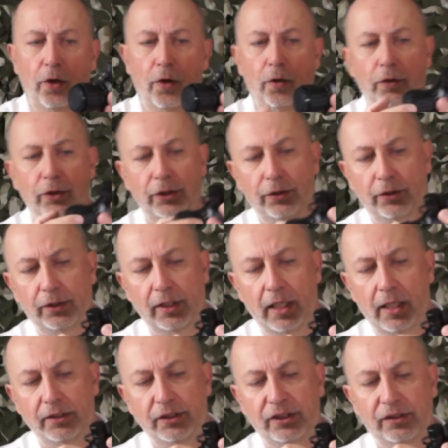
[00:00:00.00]
or you can
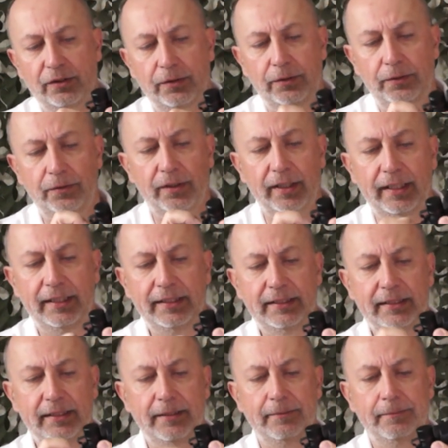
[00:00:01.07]
unscrew
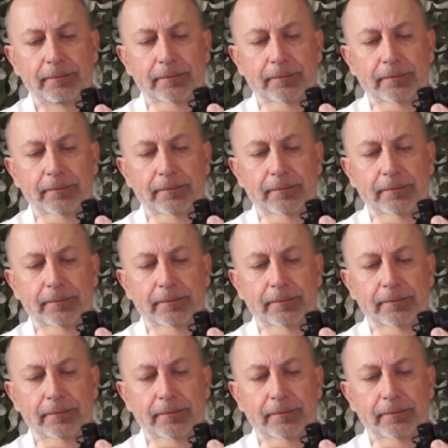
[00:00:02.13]
this